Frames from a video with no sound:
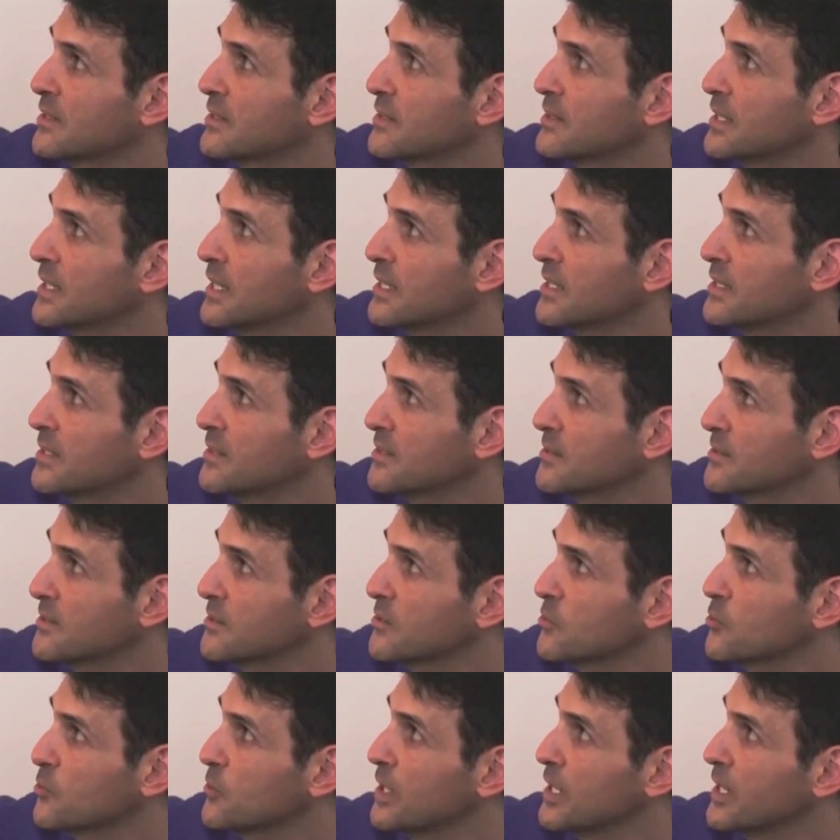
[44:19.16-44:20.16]

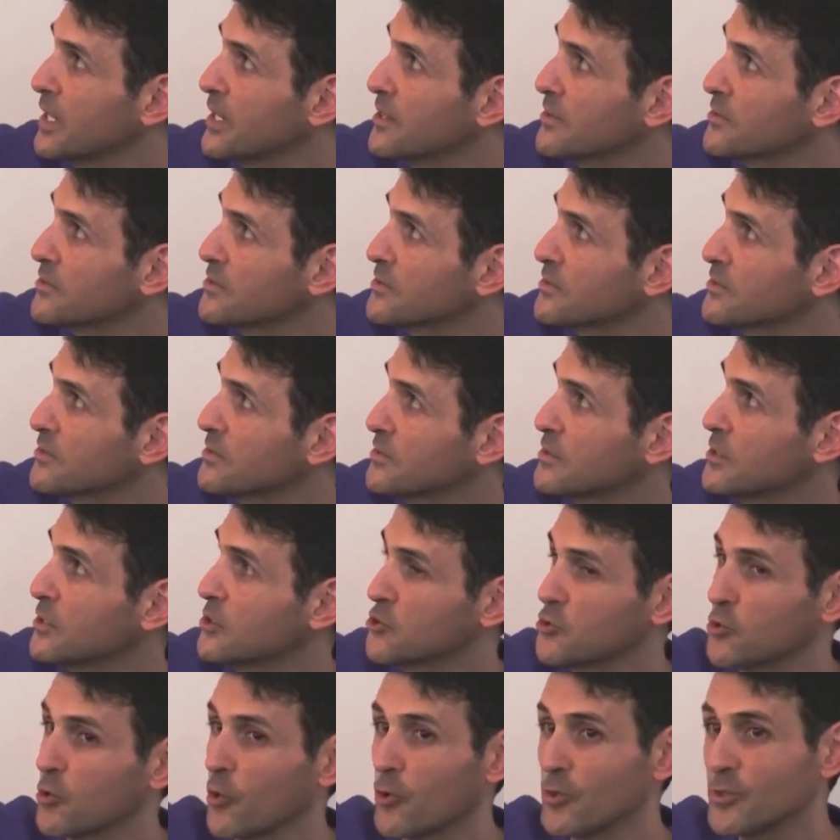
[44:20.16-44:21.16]
Then we have the
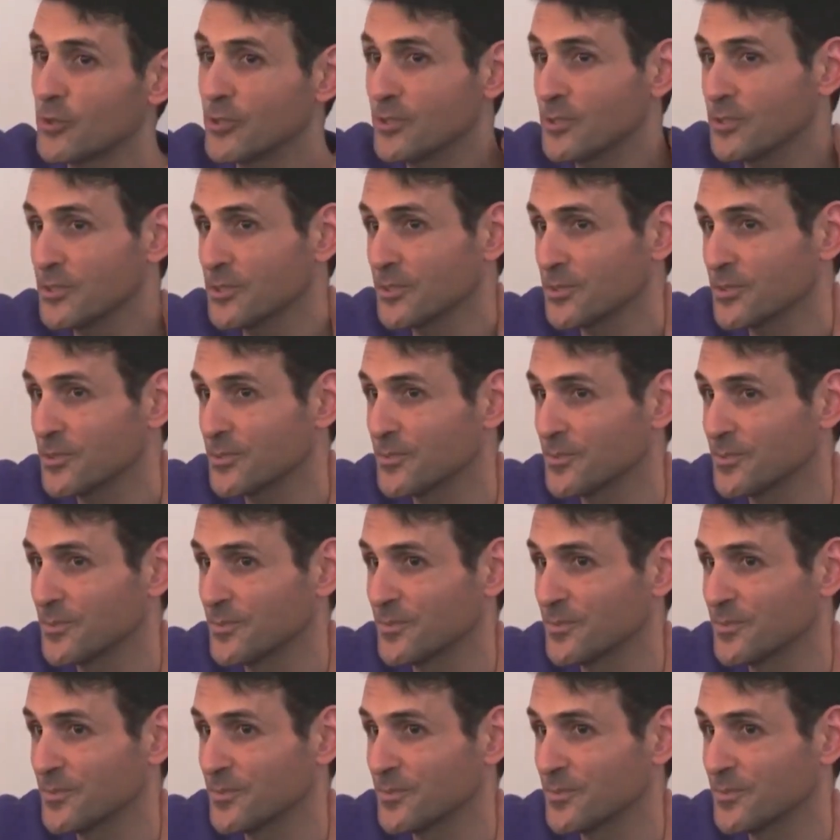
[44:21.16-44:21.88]
shoulders.